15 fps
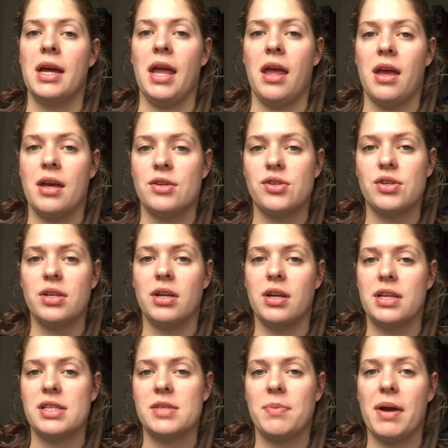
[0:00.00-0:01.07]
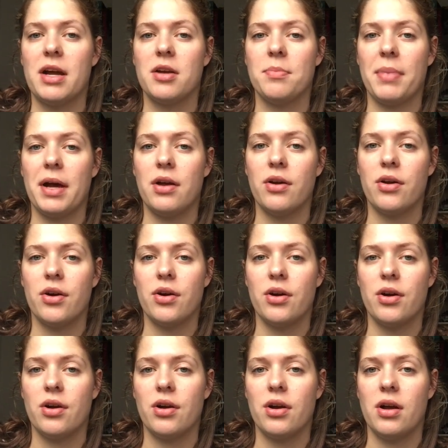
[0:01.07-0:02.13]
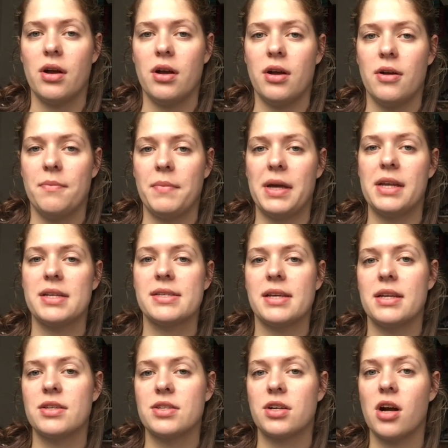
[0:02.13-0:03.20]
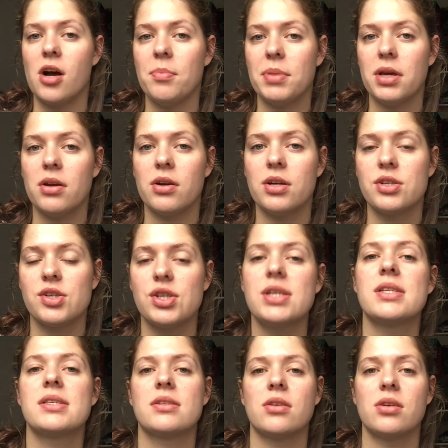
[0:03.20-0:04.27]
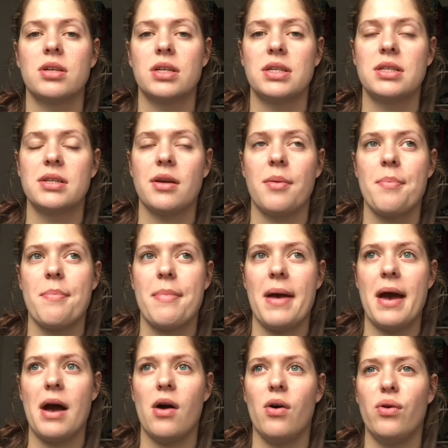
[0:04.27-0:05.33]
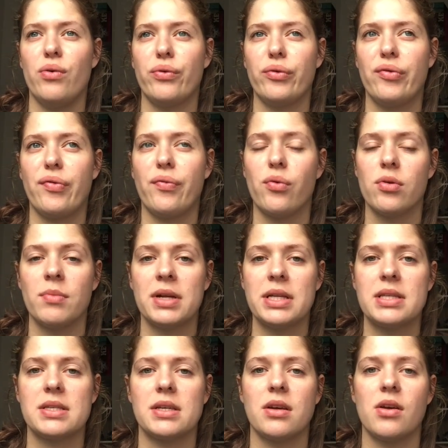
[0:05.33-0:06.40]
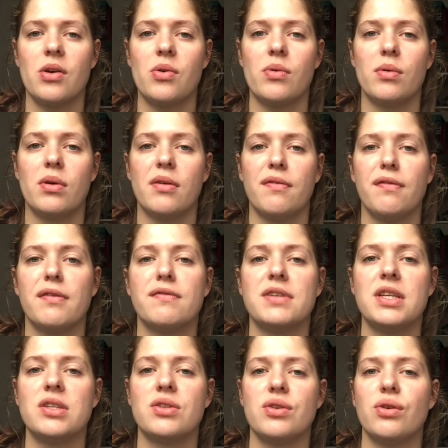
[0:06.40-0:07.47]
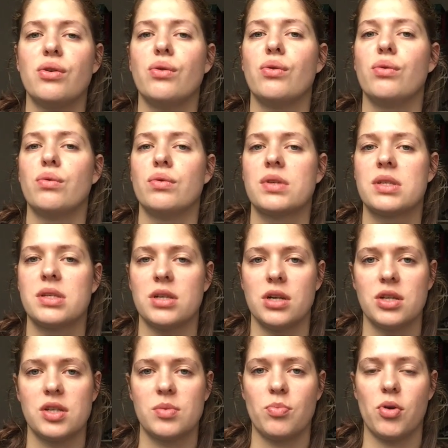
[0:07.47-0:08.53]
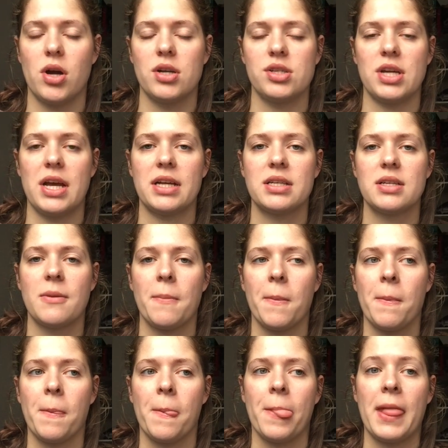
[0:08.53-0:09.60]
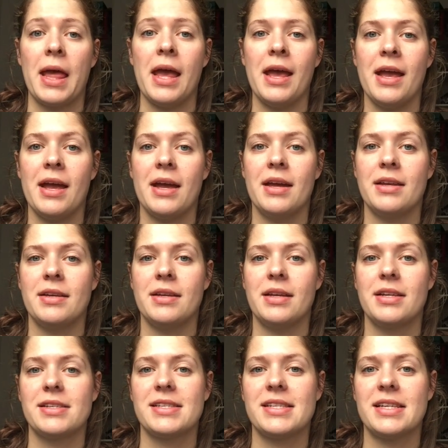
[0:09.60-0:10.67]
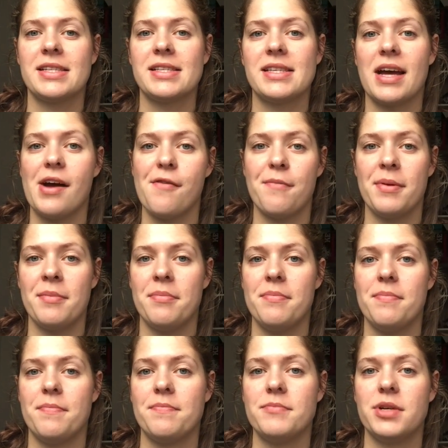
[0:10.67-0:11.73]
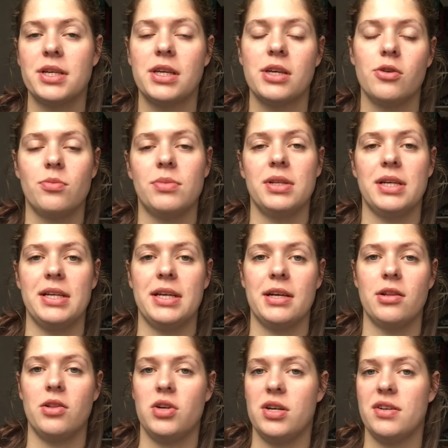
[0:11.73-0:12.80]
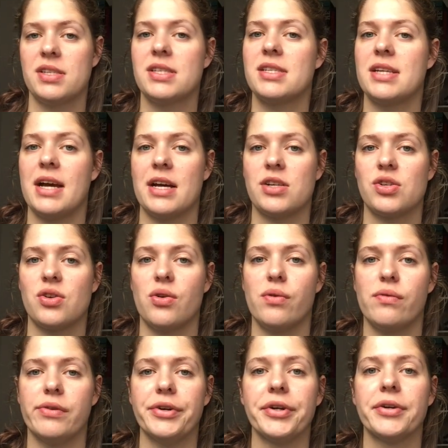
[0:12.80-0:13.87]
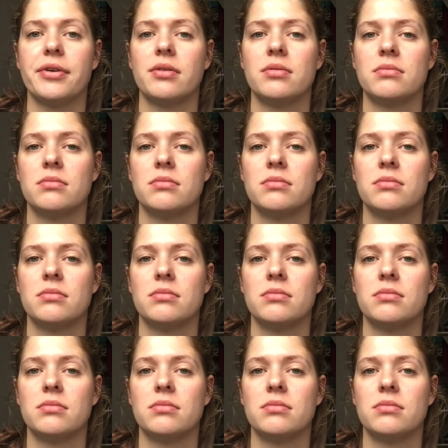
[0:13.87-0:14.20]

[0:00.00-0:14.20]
And inspired by her, I decided to copy her, and she started about 4 months ago a 52 starts project. And since I've been accumulating a lot of stash over